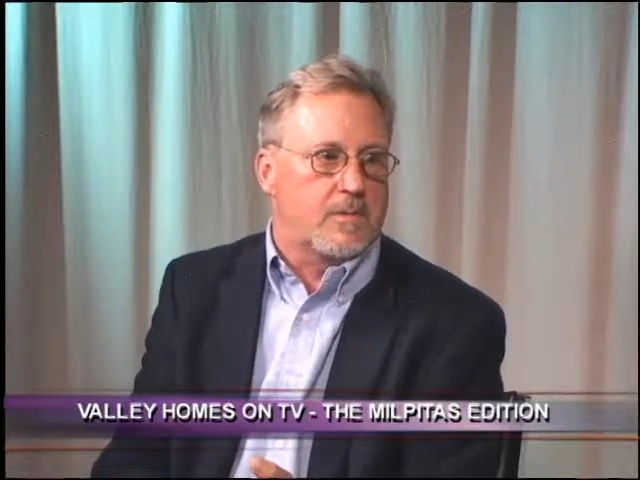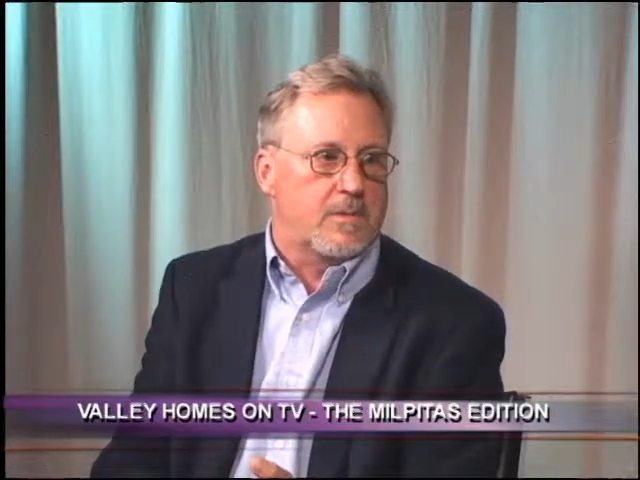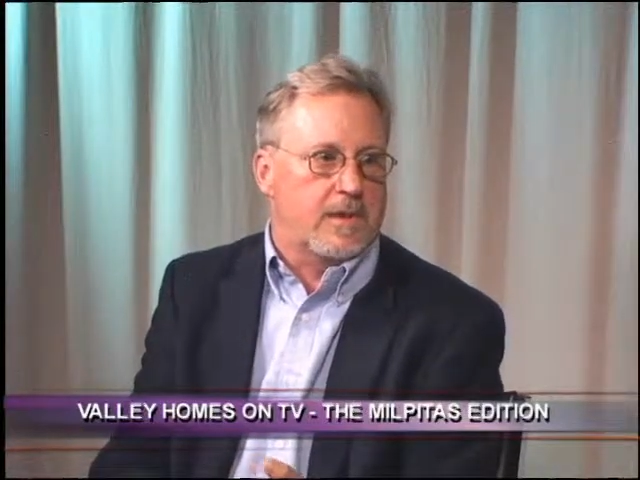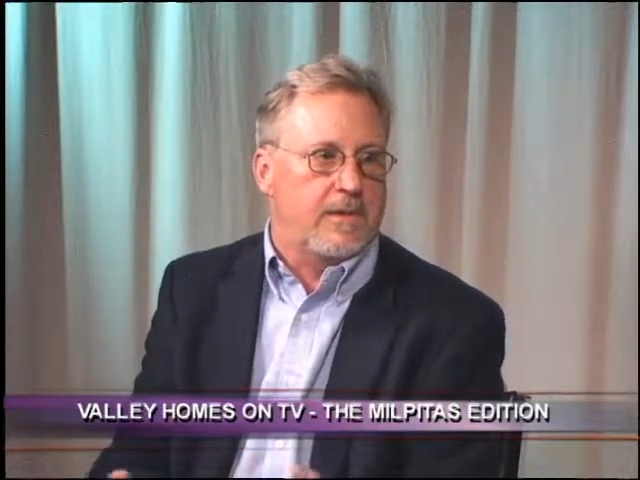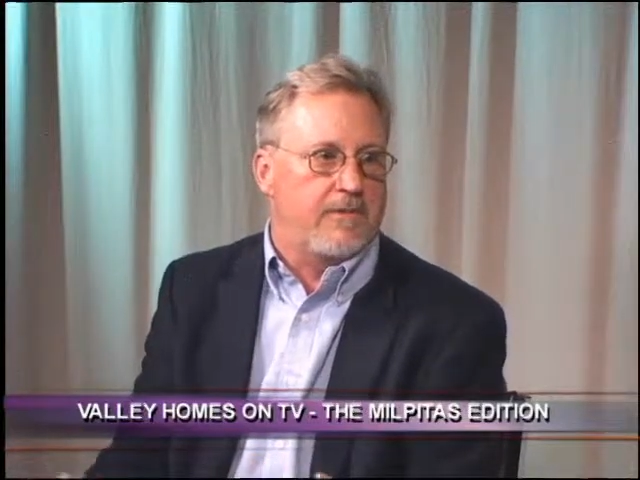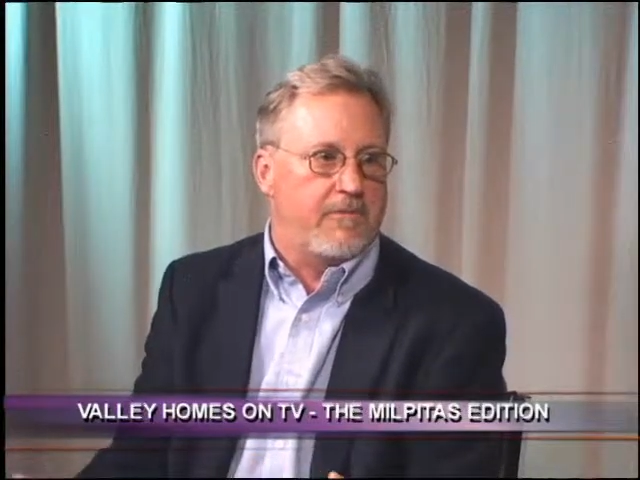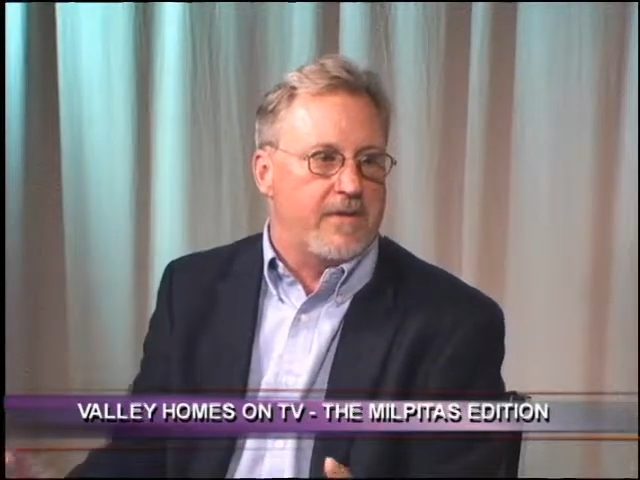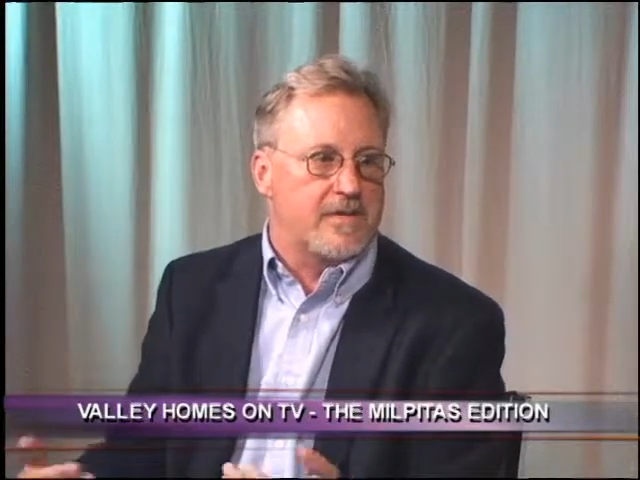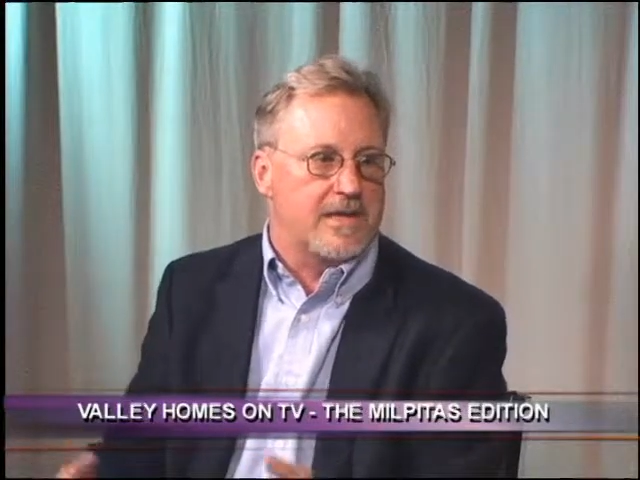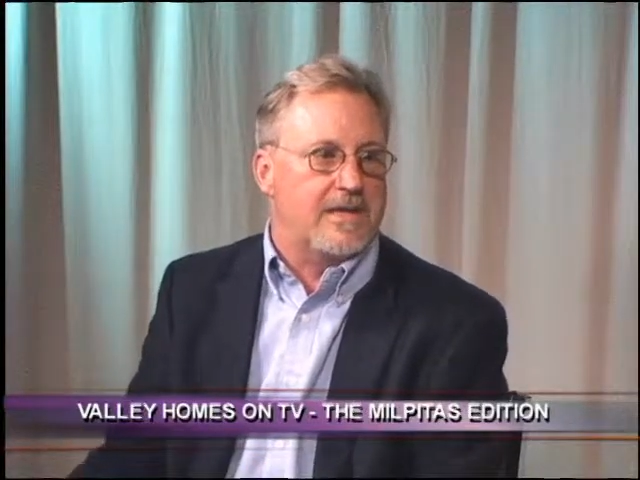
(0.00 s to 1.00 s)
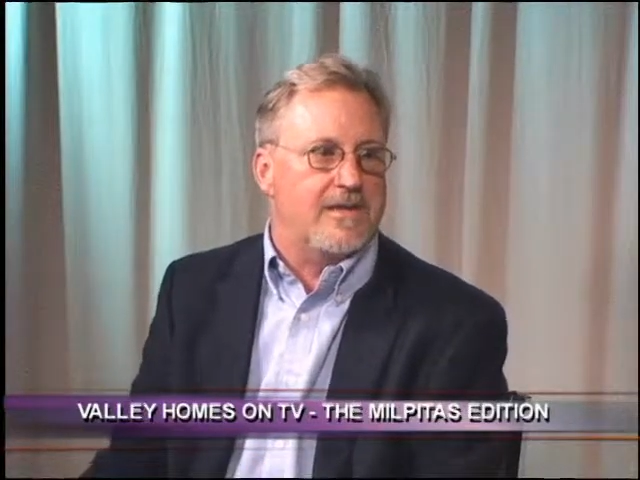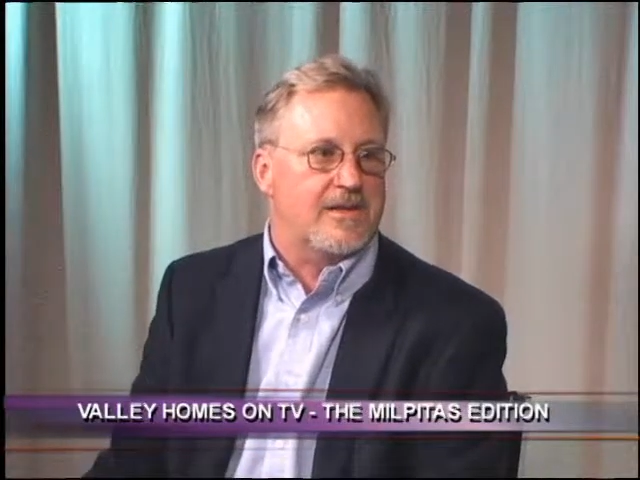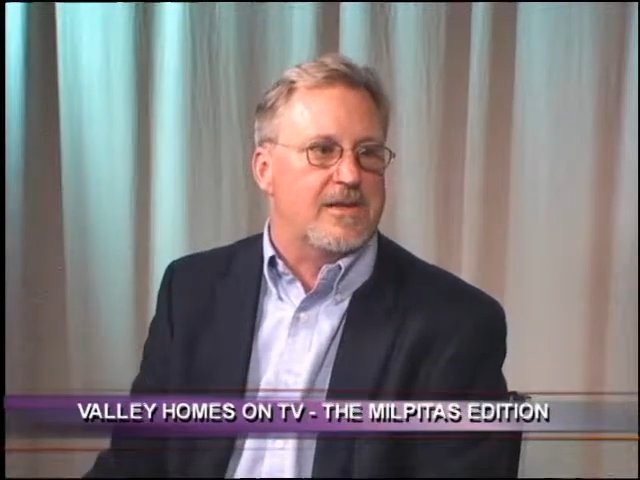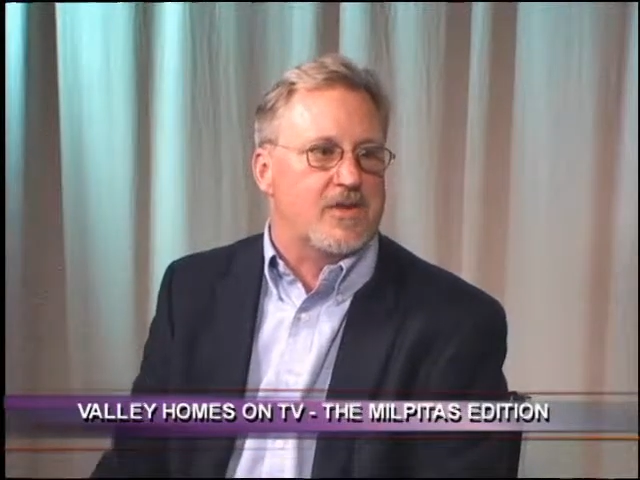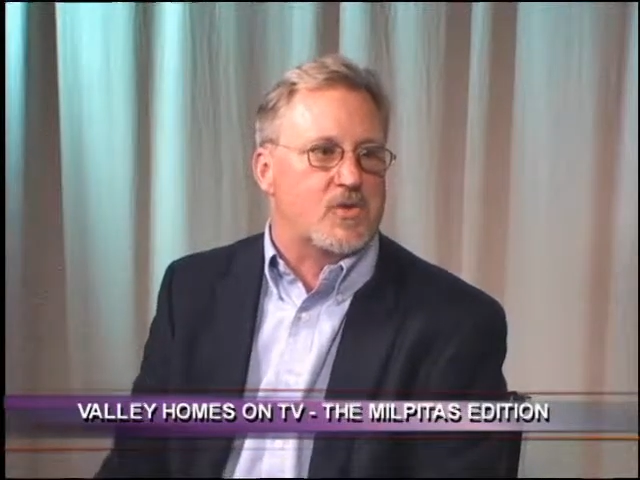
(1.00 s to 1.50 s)
are bringing funds into the
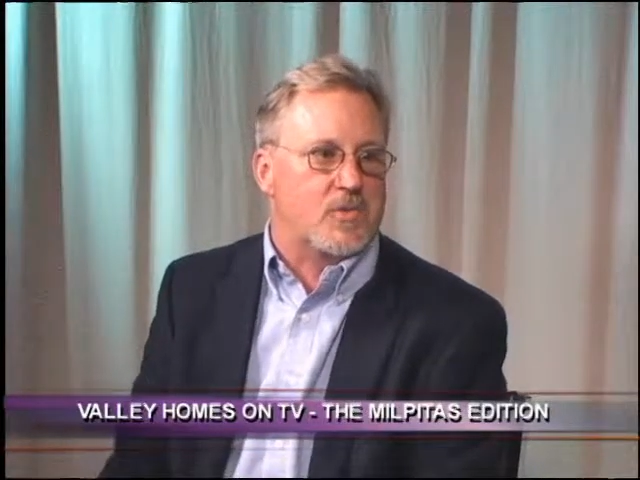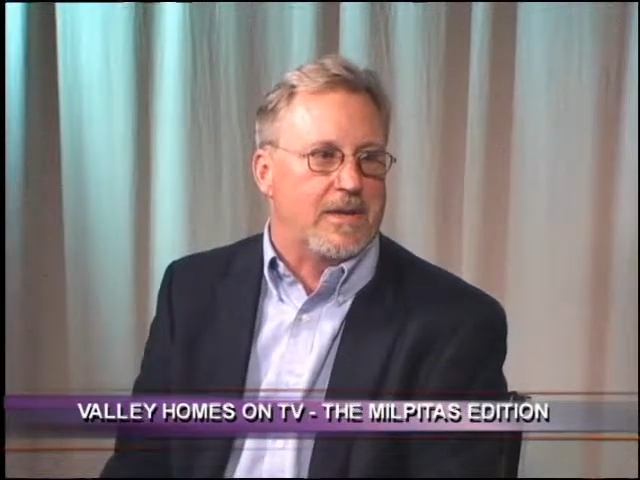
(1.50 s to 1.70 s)
country